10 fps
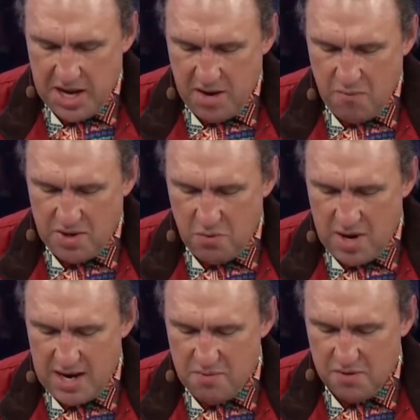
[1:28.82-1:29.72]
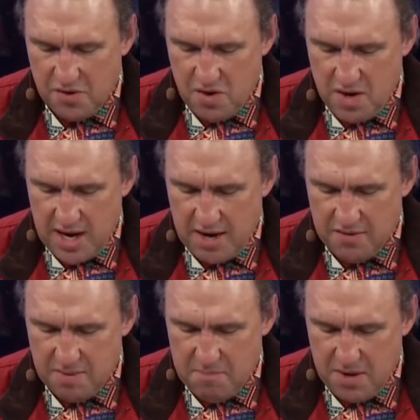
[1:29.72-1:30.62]
And when the wine was gone
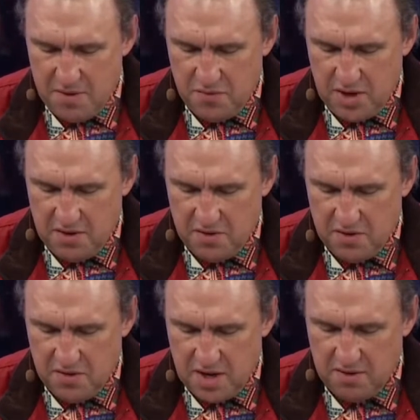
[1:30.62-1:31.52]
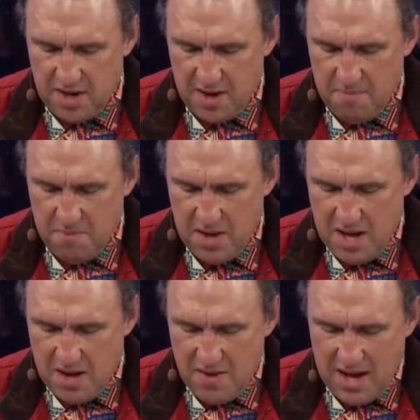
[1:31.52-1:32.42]
out, the mother of Jesus said to him,
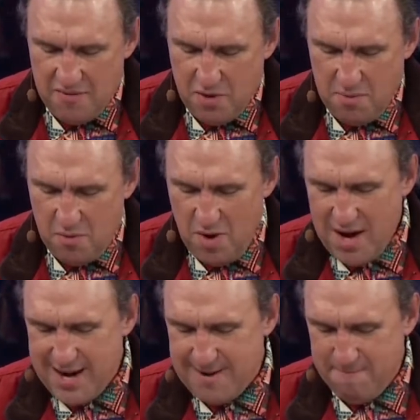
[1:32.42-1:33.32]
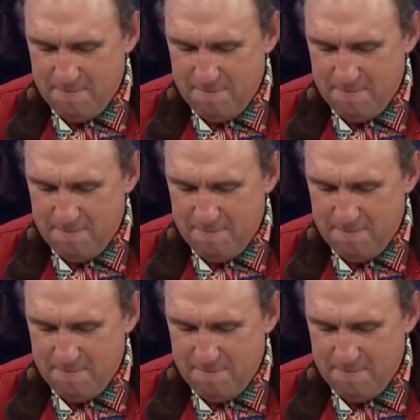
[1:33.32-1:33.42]
They have no more wine.